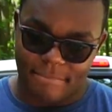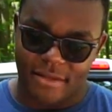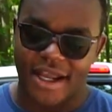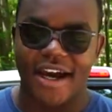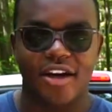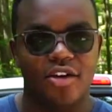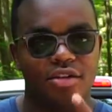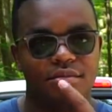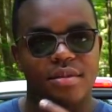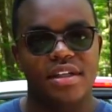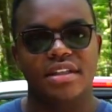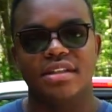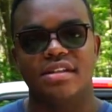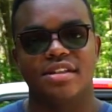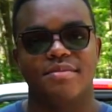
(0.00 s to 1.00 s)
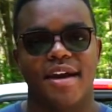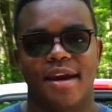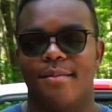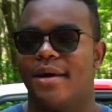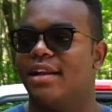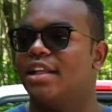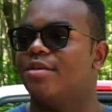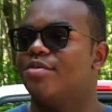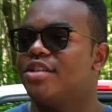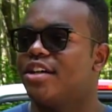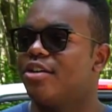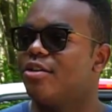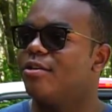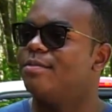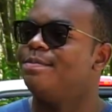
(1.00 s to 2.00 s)
I don't mean to smack my lips. I
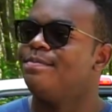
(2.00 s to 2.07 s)
don't know.